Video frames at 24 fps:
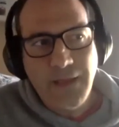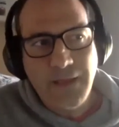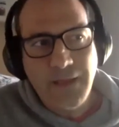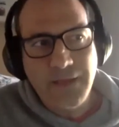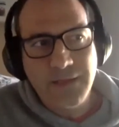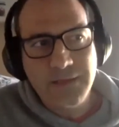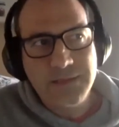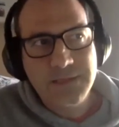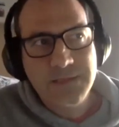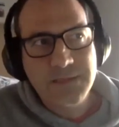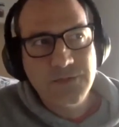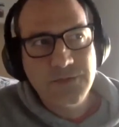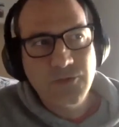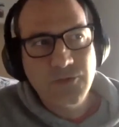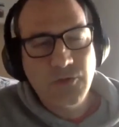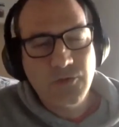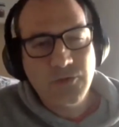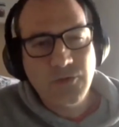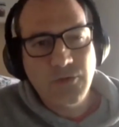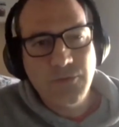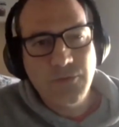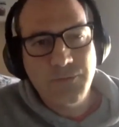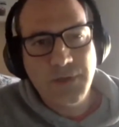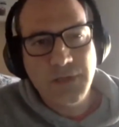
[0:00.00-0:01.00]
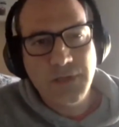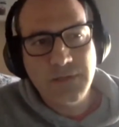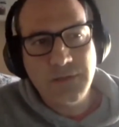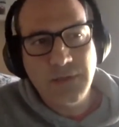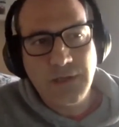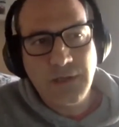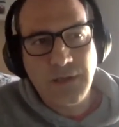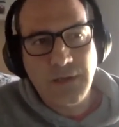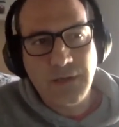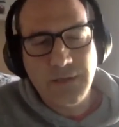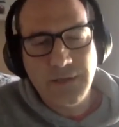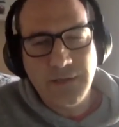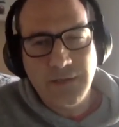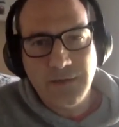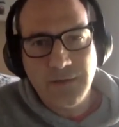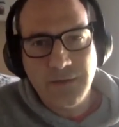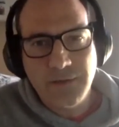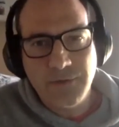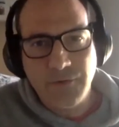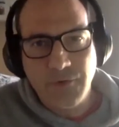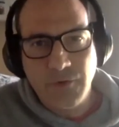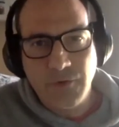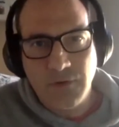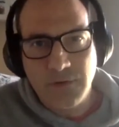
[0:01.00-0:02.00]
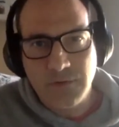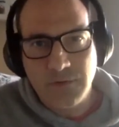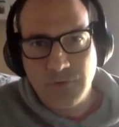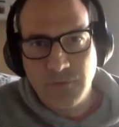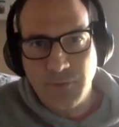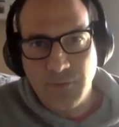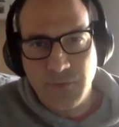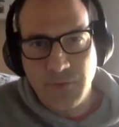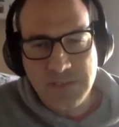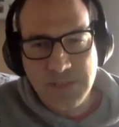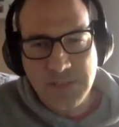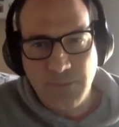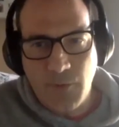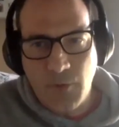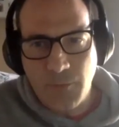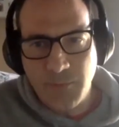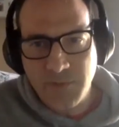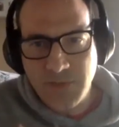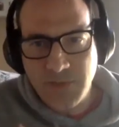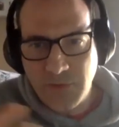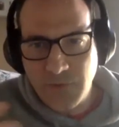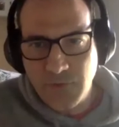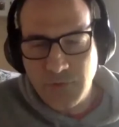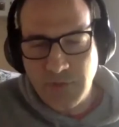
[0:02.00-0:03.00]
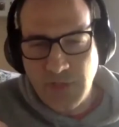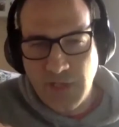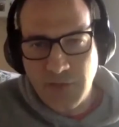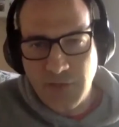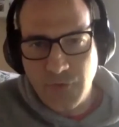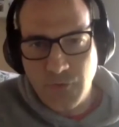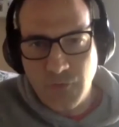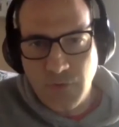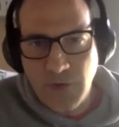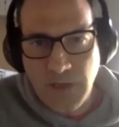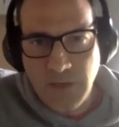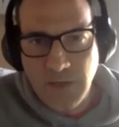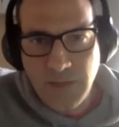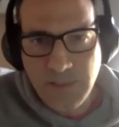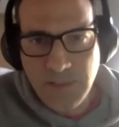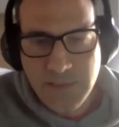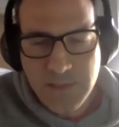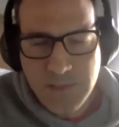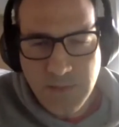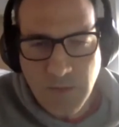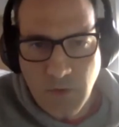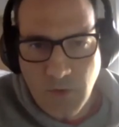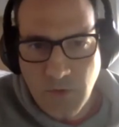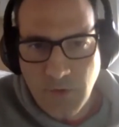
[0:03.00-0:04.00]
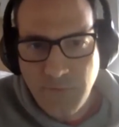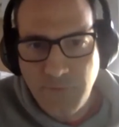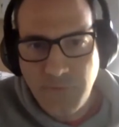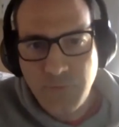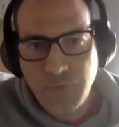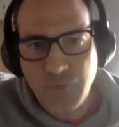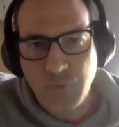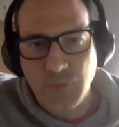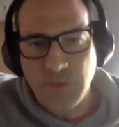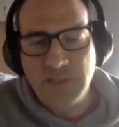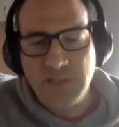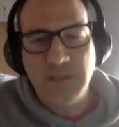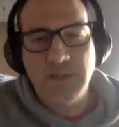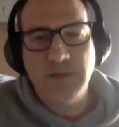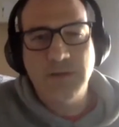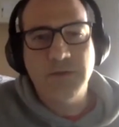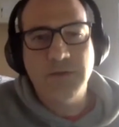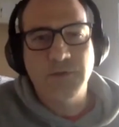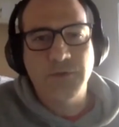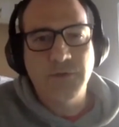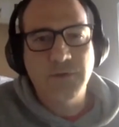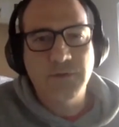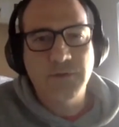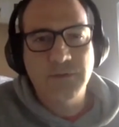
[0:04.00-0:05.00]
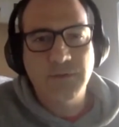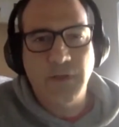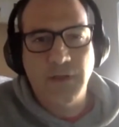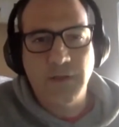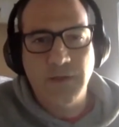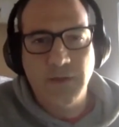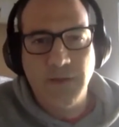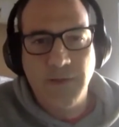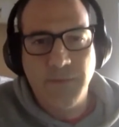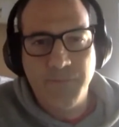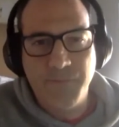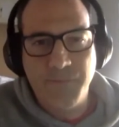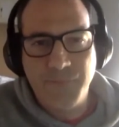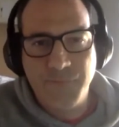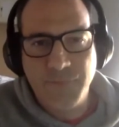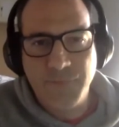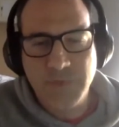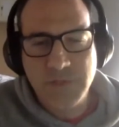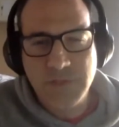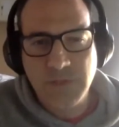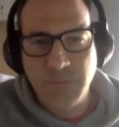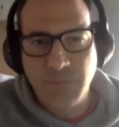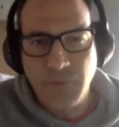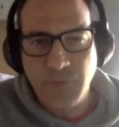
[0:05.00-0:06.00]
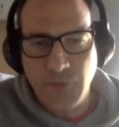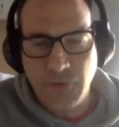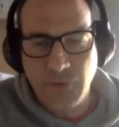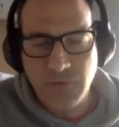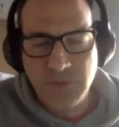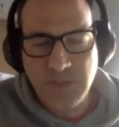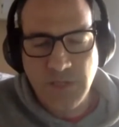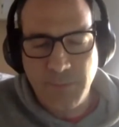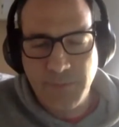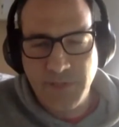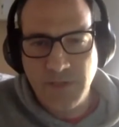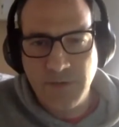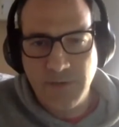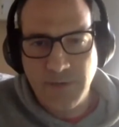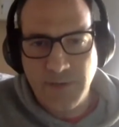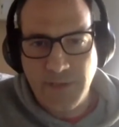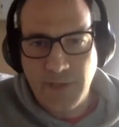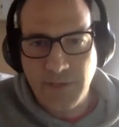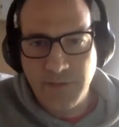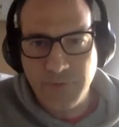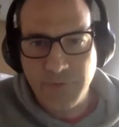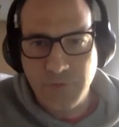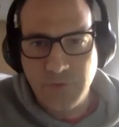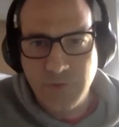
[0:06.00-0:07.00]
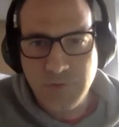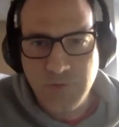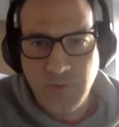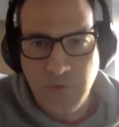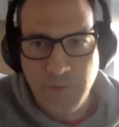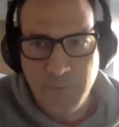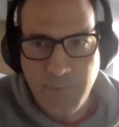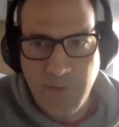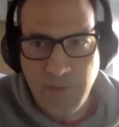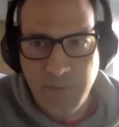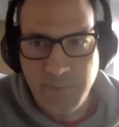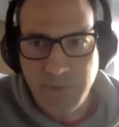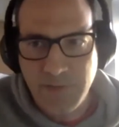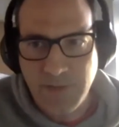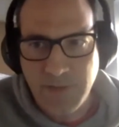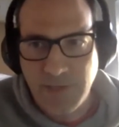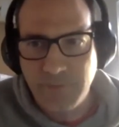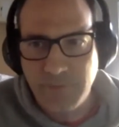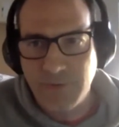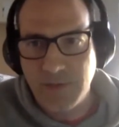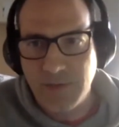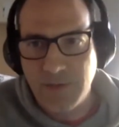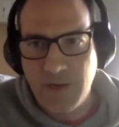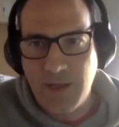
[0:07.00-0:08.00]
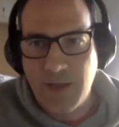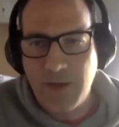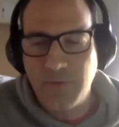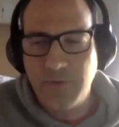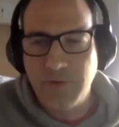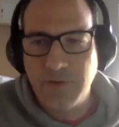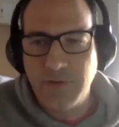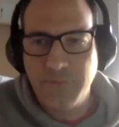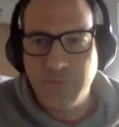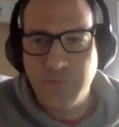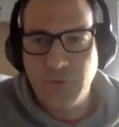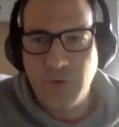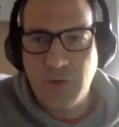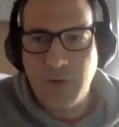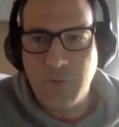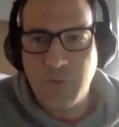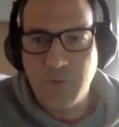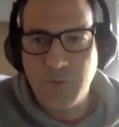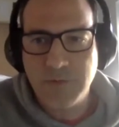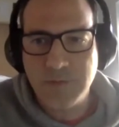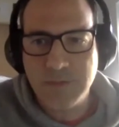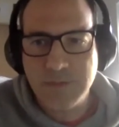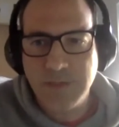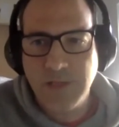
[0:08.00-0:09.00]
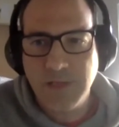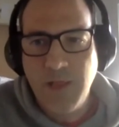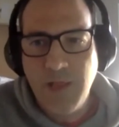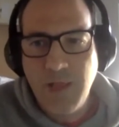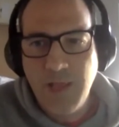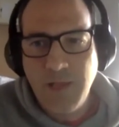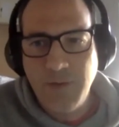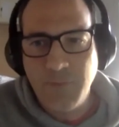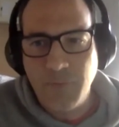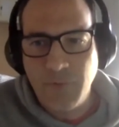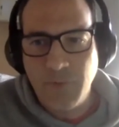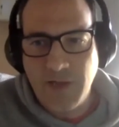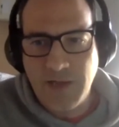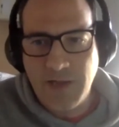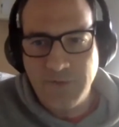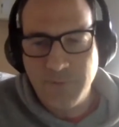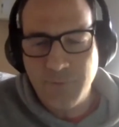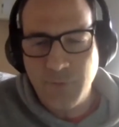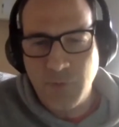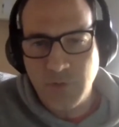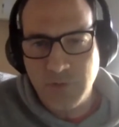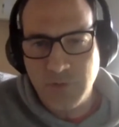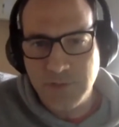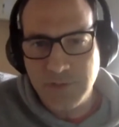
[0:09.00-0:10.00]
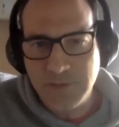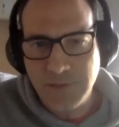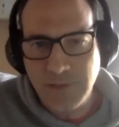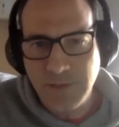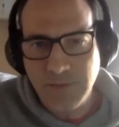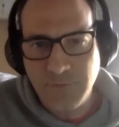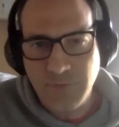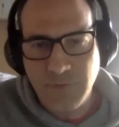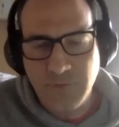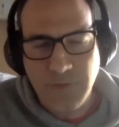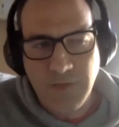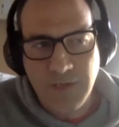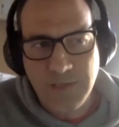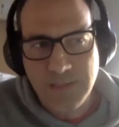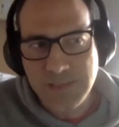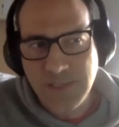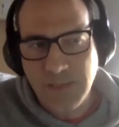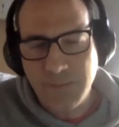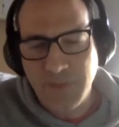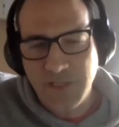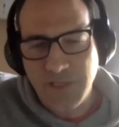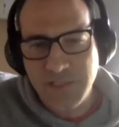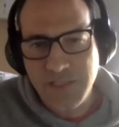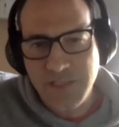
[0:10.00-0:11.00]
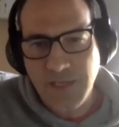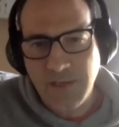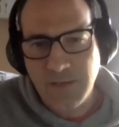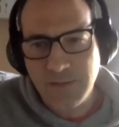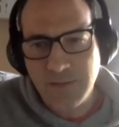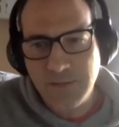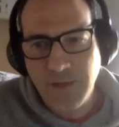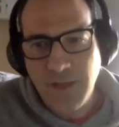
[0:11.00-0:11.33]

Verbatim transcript: It's not completely clear, you know. And to be honest, the moment that you take your eyes off Twitter, you know, um, some news appear again, you know. So it may be that even now, in a few hours, we have more detail from the last time I checked.